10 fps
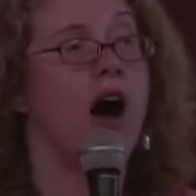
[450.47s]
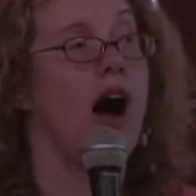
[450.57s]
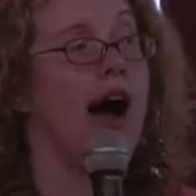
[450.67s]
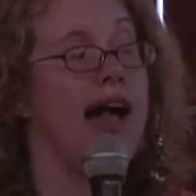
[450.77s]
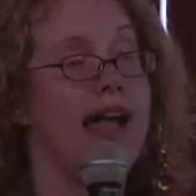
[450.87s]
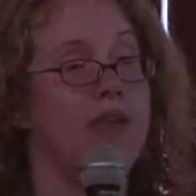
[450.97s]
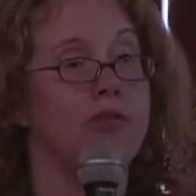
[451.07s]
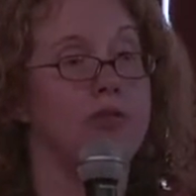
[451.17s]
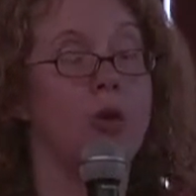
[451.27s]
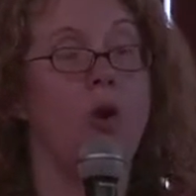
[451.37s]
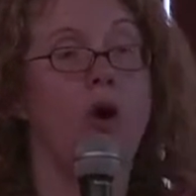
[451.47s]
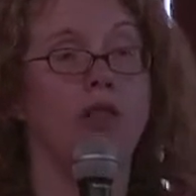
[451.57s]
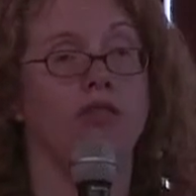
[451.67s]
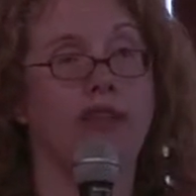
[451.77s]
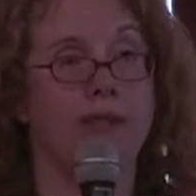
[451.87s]
and through all
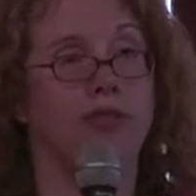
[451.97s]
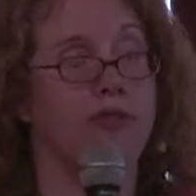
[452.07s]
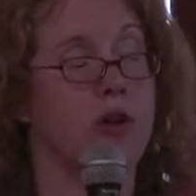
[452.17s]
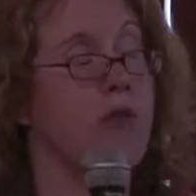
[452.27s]
the steps of your